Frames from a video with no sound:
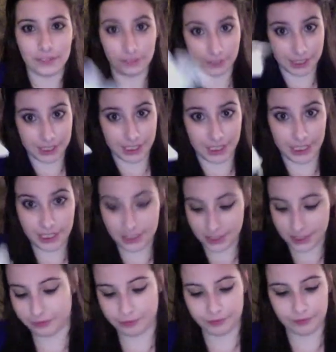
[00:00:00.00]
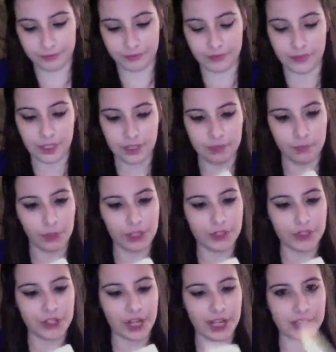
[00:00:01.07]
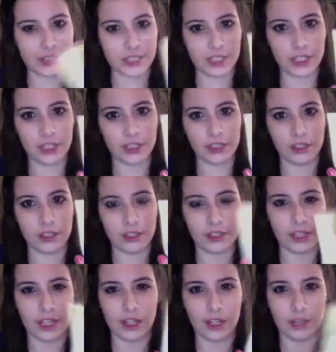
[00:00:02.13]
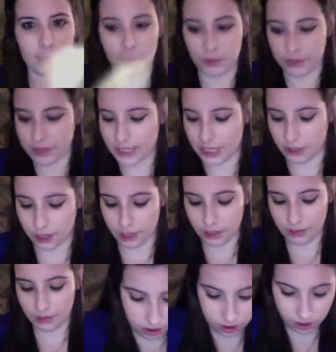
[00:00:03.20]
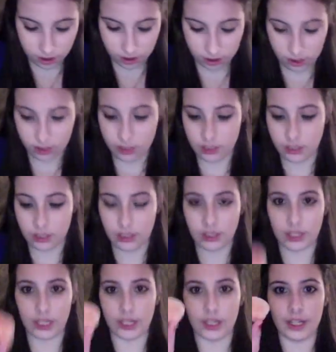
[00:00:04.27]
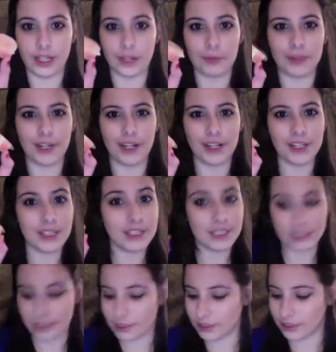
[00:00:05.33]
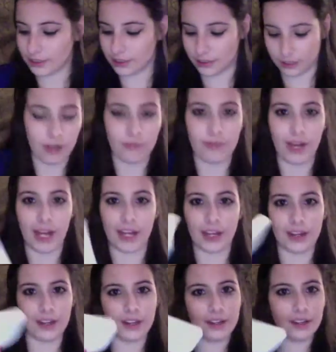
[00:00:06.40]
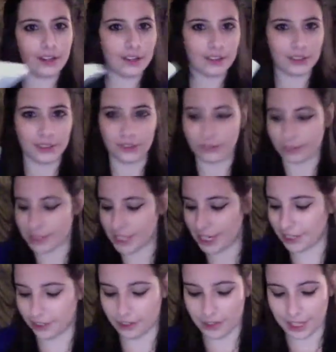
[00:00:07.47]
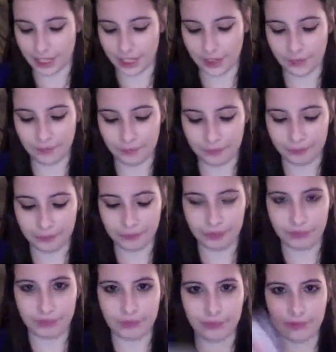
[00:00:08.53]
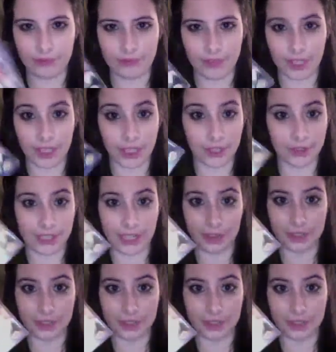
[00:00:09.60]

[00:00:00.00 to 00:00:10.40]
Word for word: receipts, moisturizer, that I'm almost out of, earplugs, my little retainer thing, a No Doubt